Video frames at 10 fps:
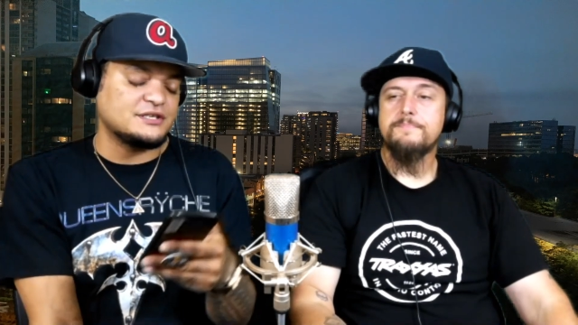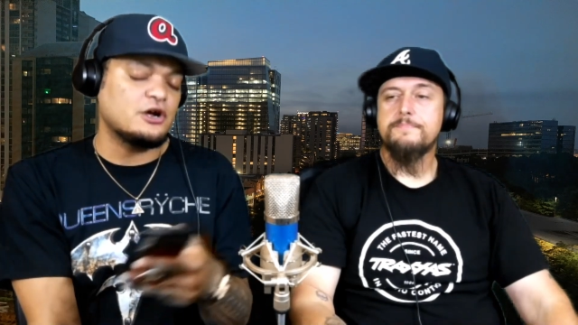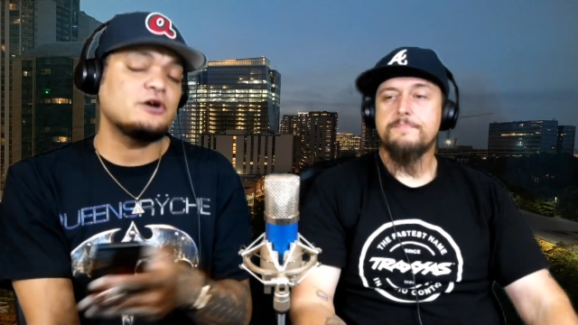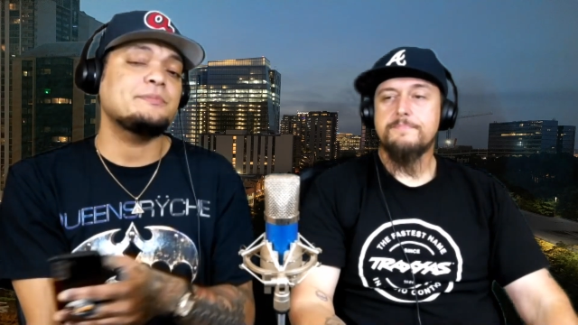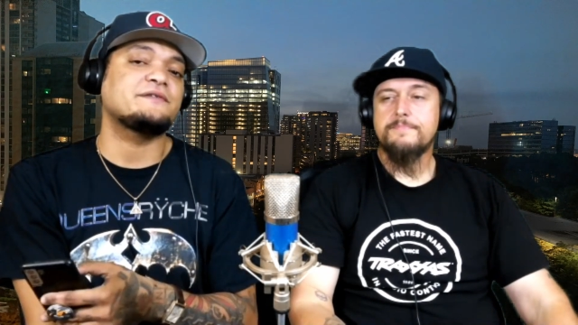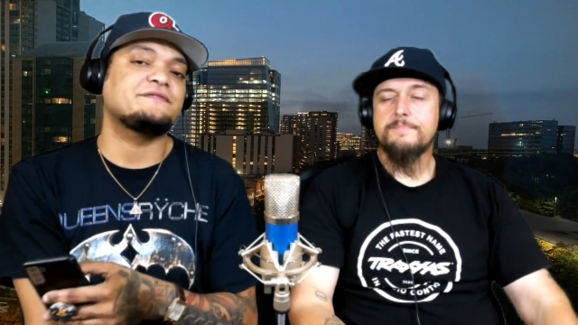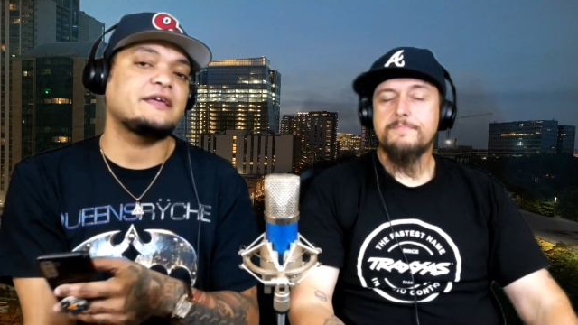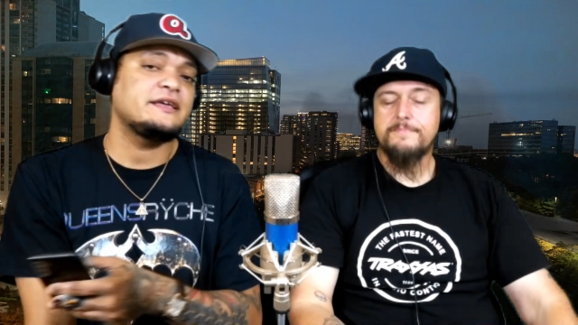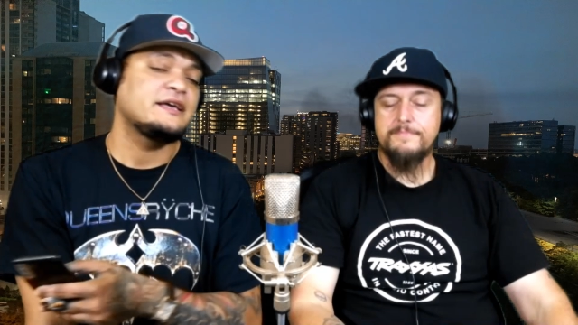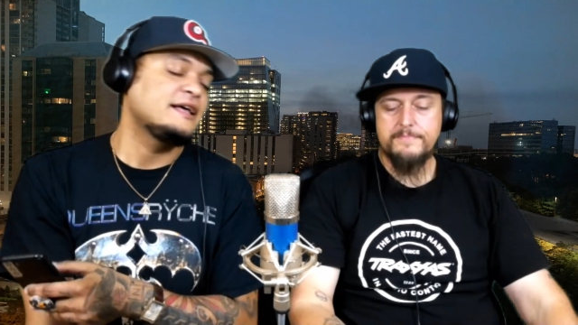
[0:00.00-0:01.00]
Speaker 1: And her
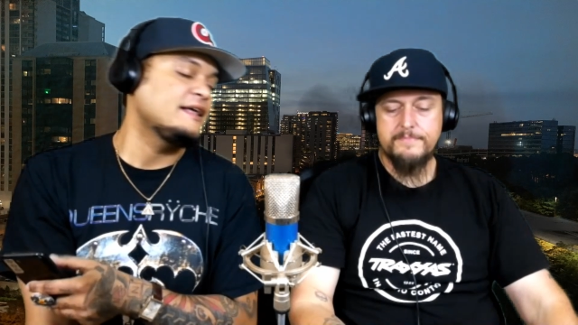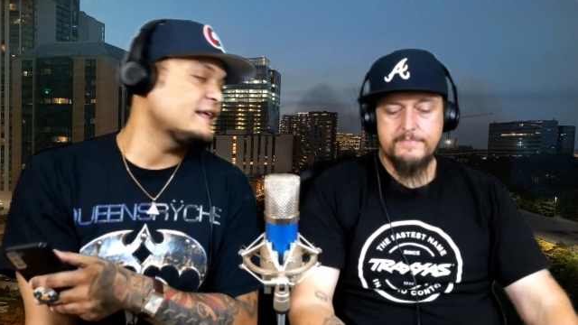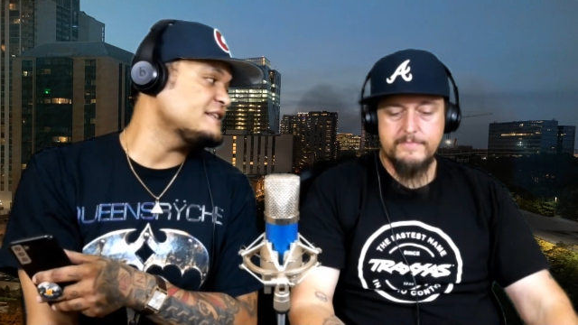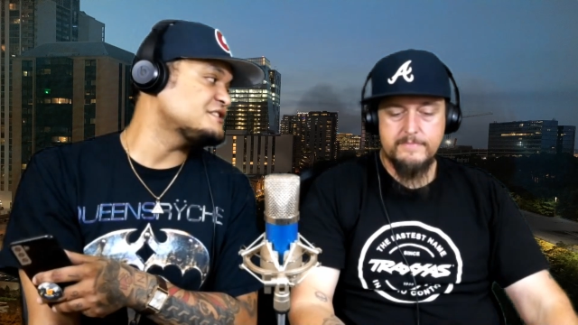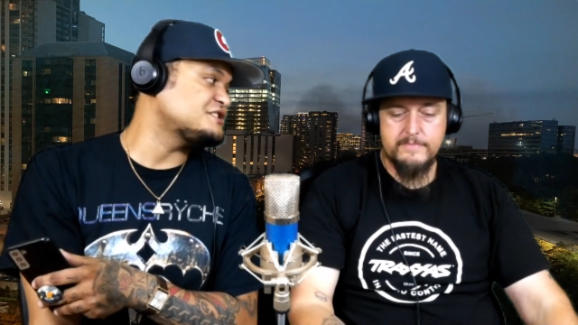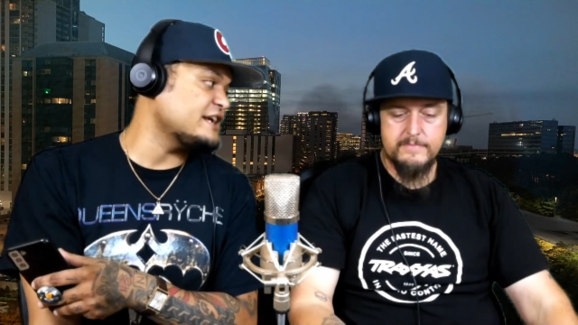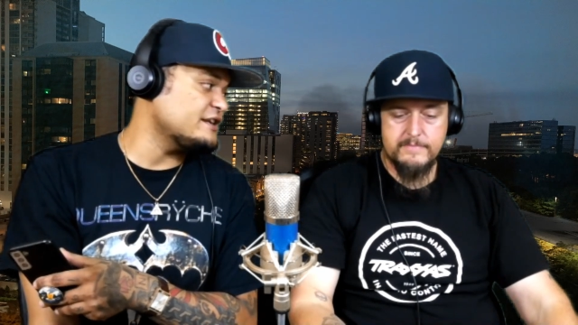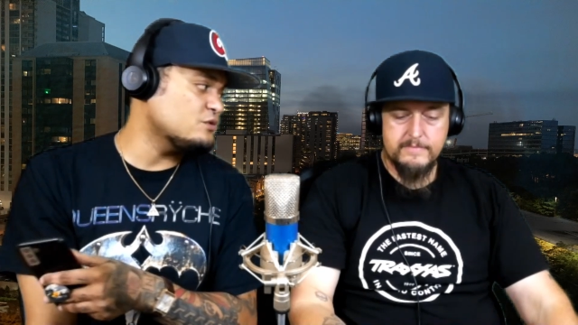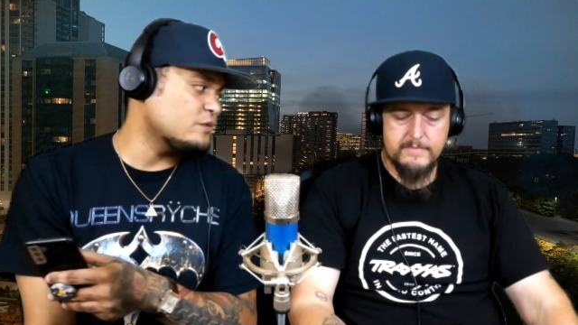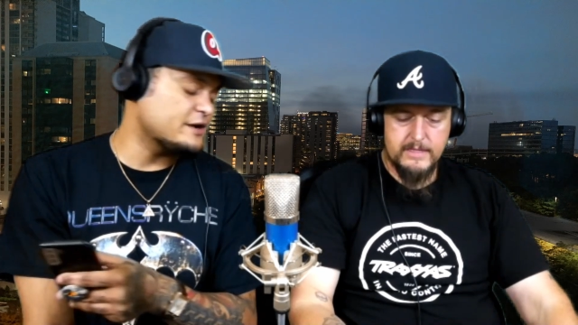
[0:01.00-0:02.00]
birthday is
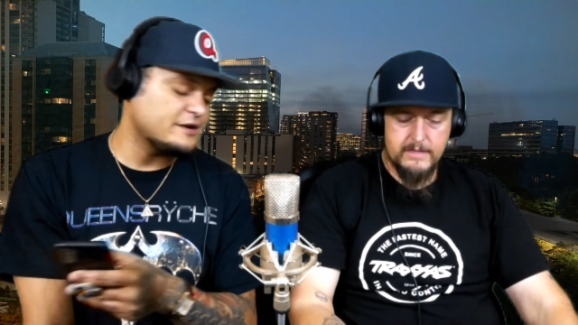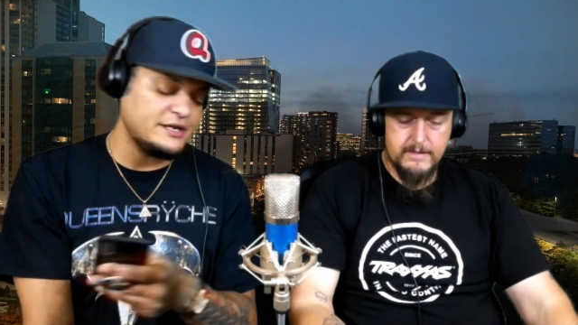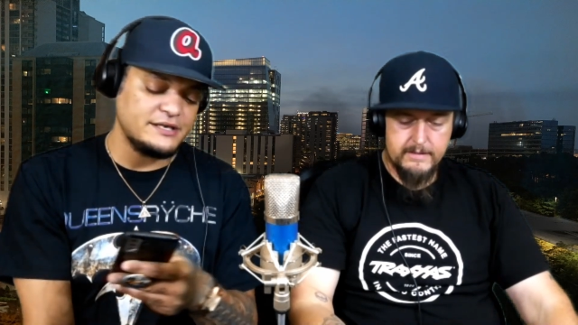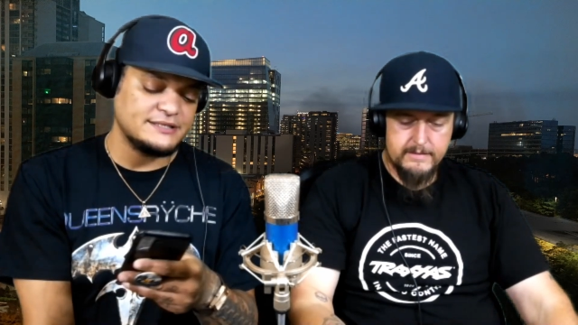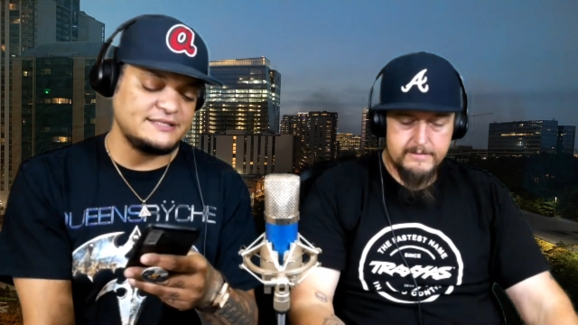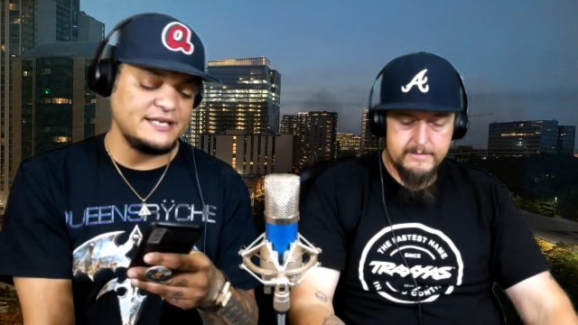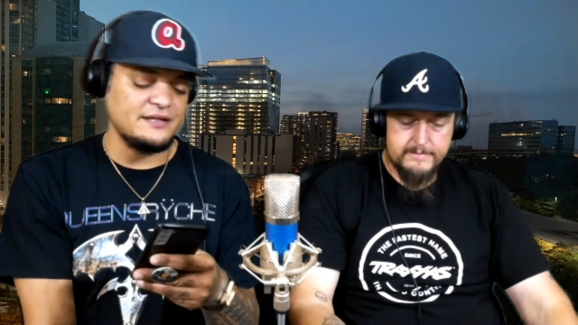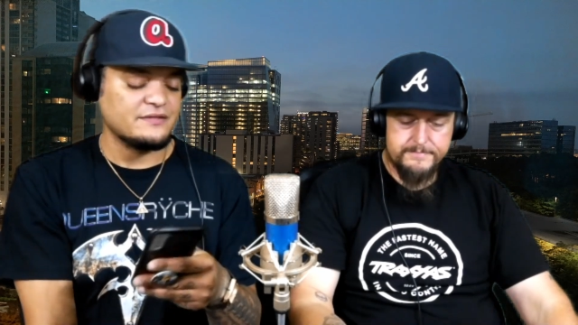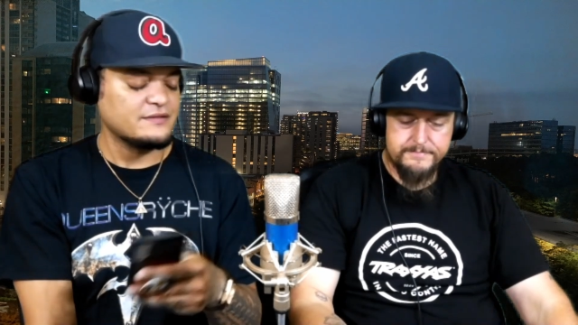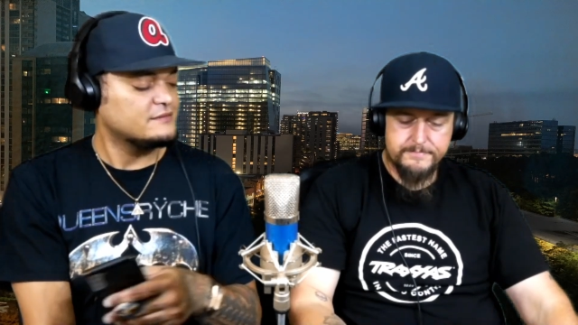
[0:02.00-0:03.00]
January
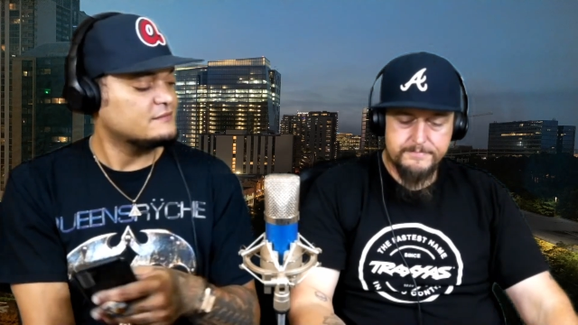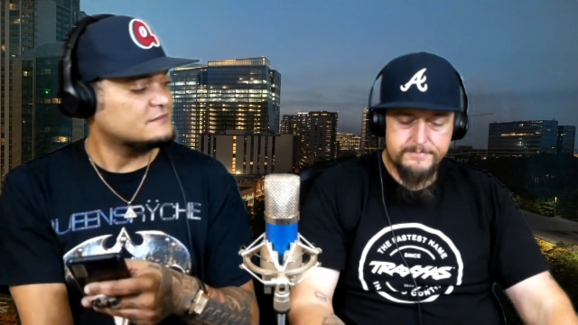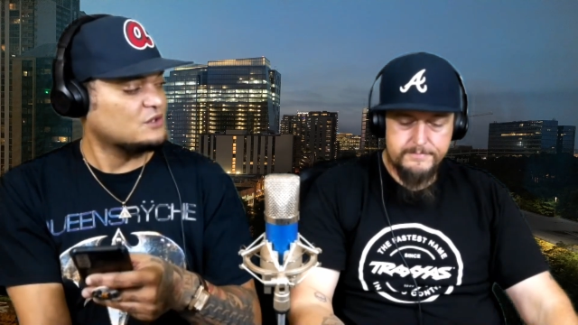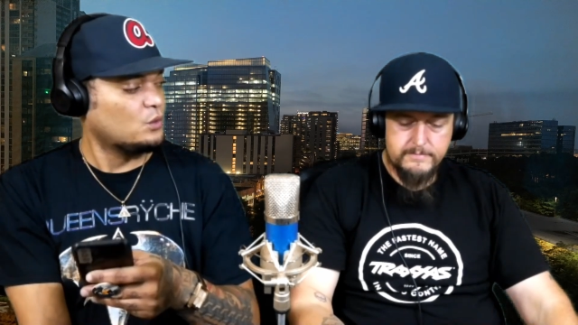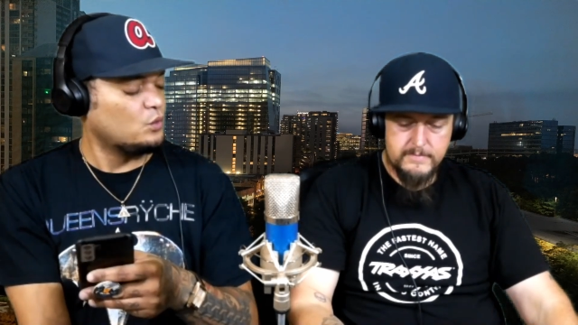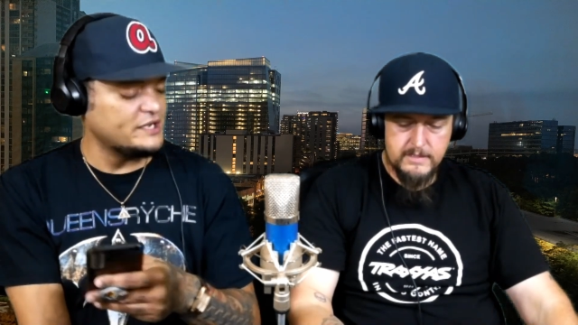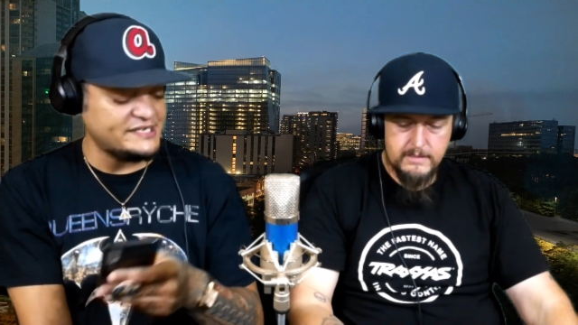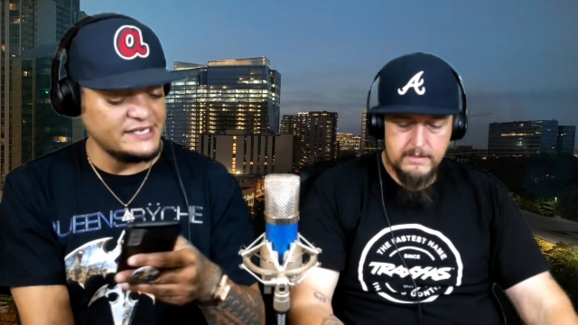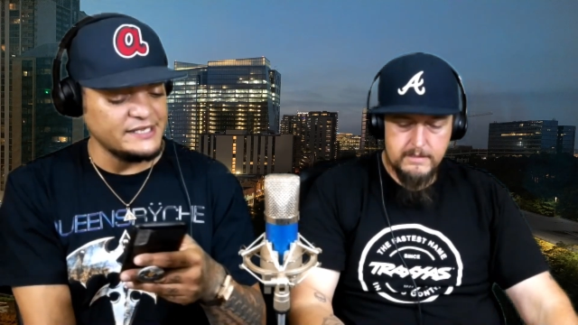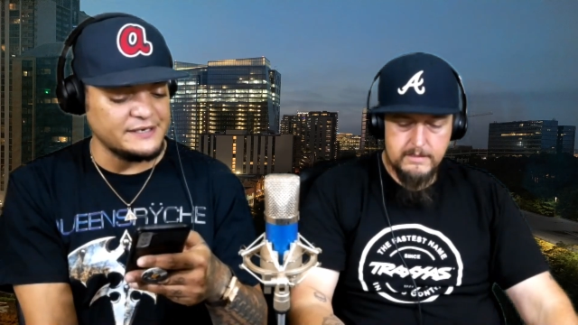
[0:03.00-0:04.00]
tenth, so one
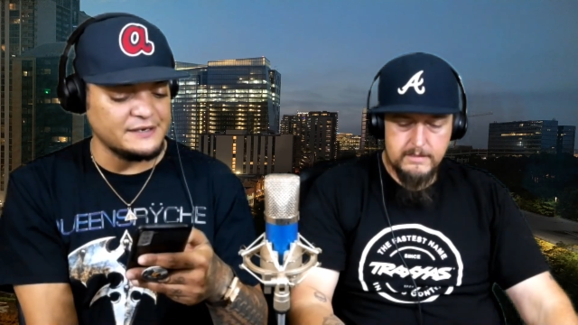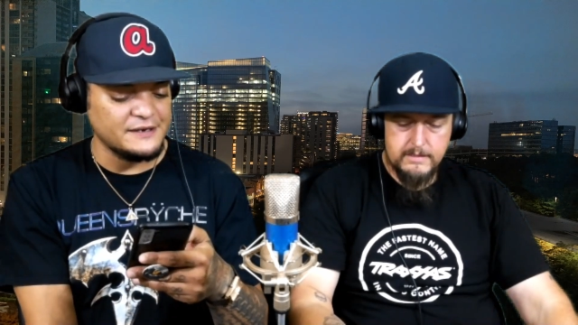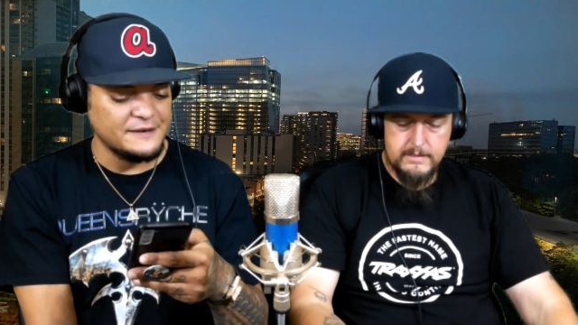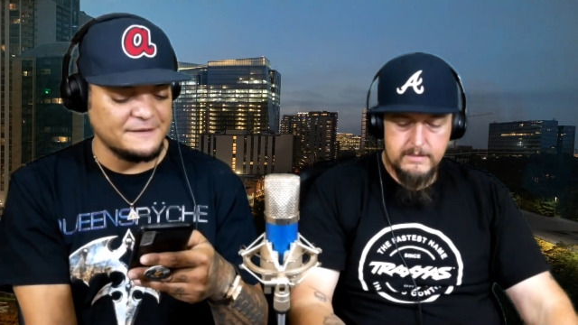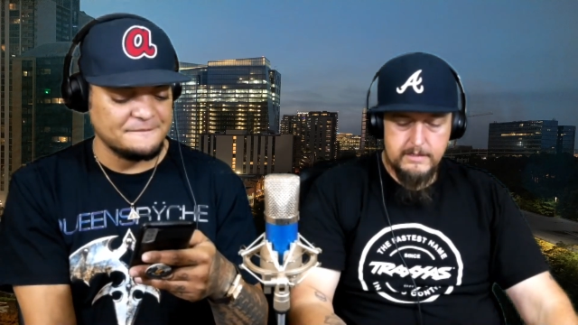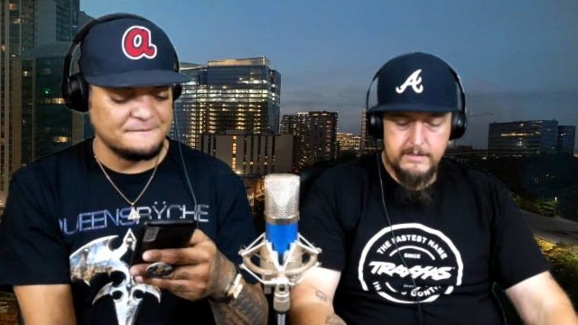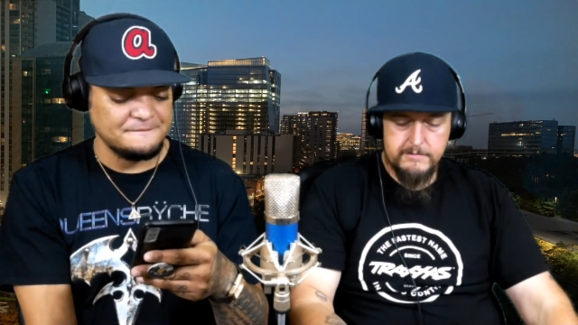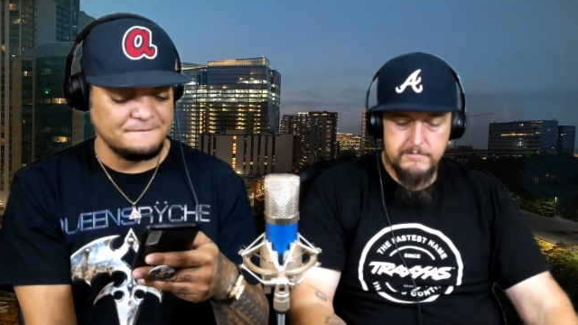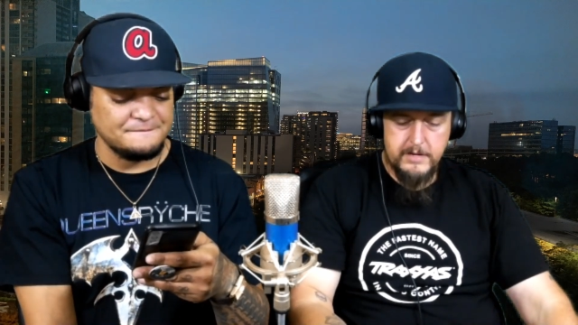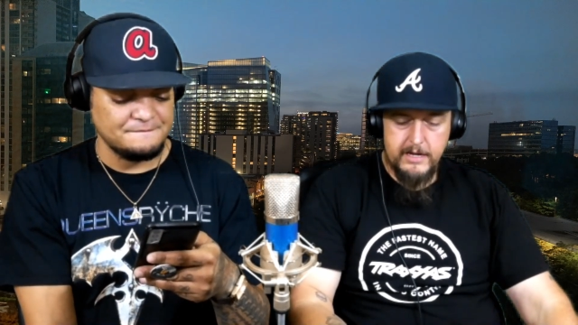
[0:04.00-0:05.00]
ten. All
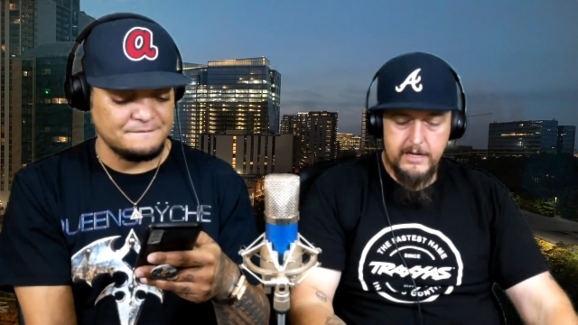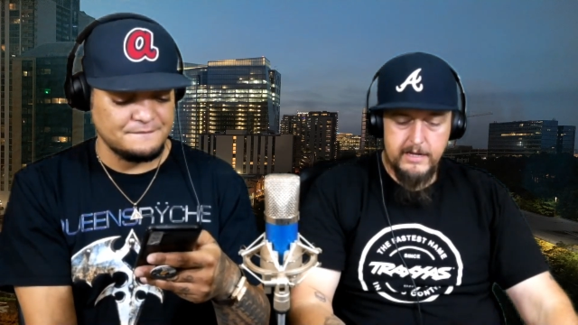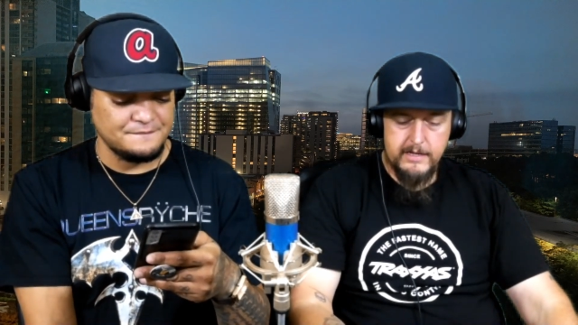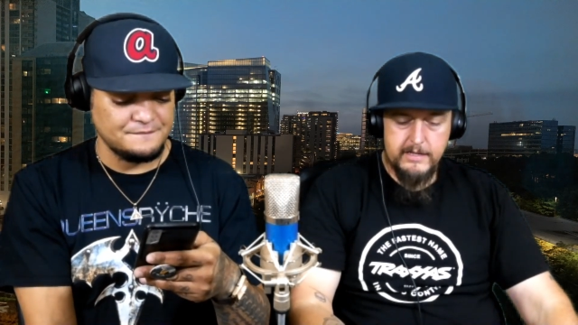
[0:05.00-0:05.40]
right.